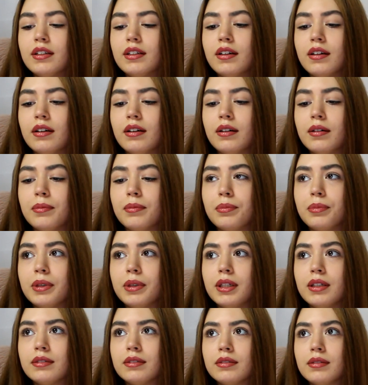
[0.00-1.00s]
um,
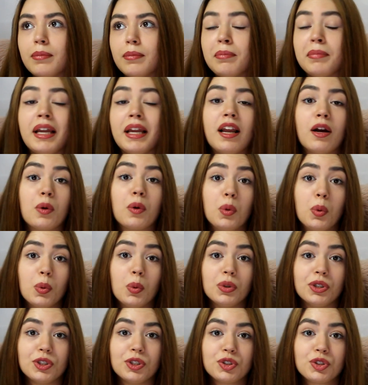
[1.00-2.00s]
but
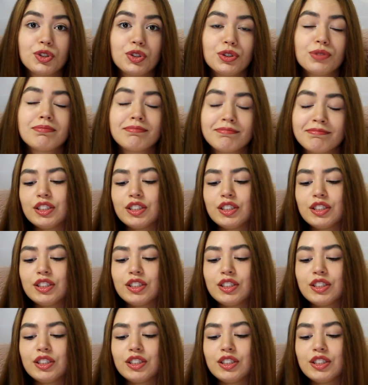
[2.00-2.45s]
melancholish.